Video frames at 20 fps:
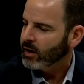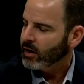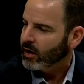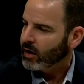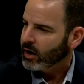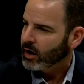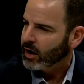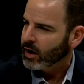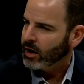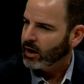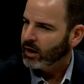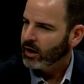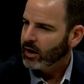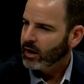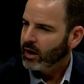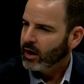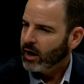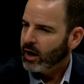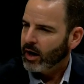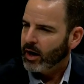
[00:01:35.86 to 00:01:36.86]
our
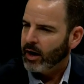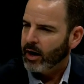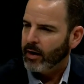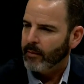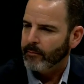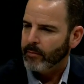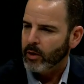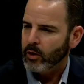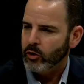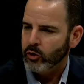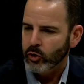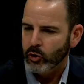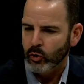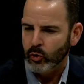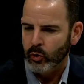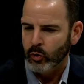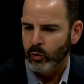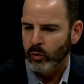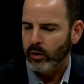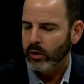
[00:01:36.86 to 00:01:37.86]

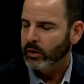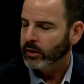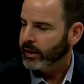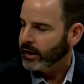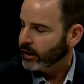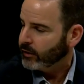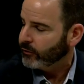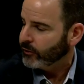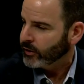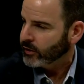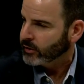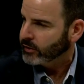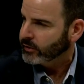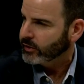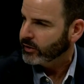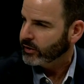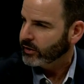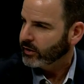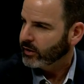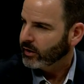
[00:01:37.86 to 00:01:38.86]
new Lakefield,
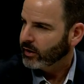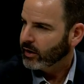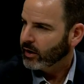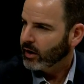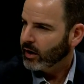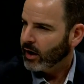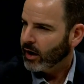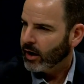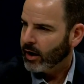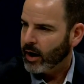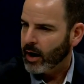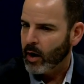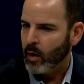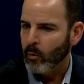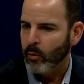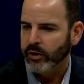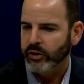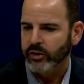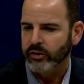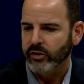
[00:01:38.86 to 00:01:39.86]

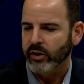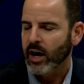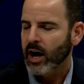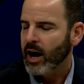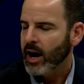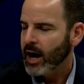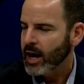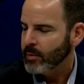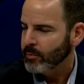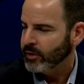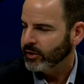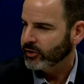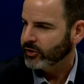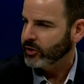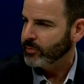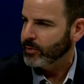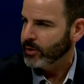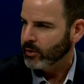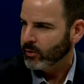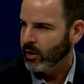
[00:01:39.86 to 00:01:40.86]
which is a hybrid
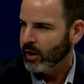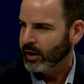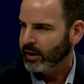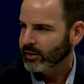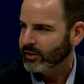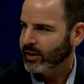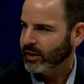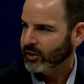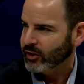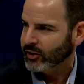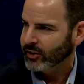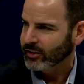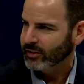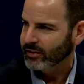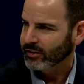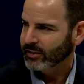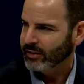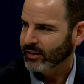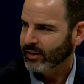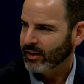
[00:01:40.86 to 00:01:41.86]
CPU architecture
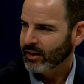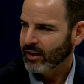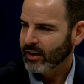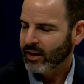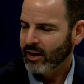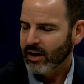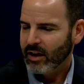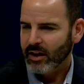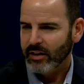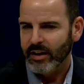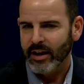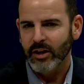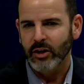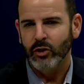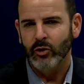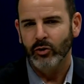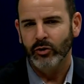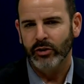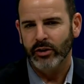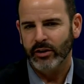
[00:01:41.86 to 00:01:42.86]
that
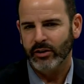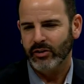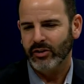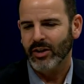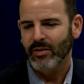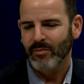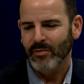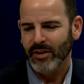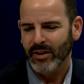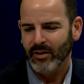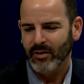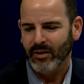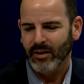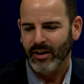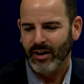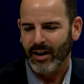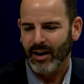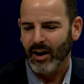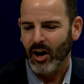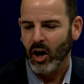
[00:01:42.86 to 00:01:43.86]
uses something,
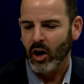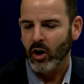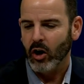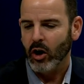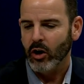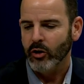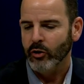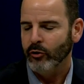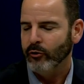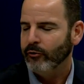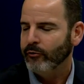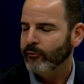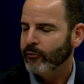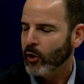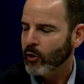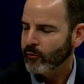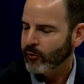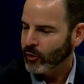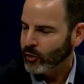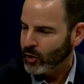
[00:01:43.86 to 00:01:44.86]
our new
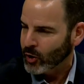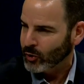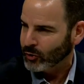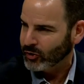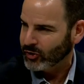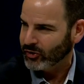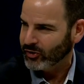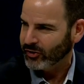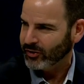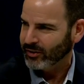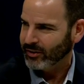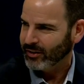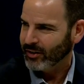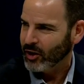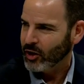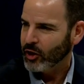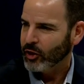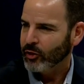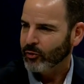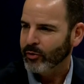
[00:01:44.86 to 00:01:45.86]
Foveros
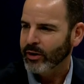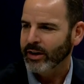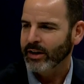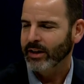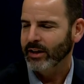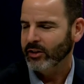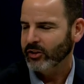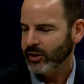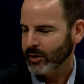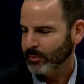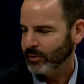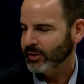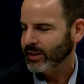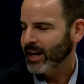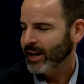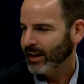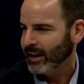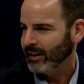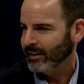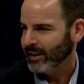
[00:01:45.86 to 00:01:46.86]
3D chip
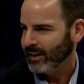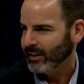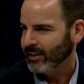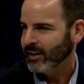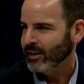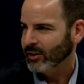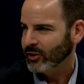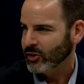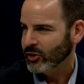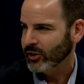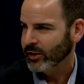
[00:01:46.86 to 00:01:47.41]
stacking technology.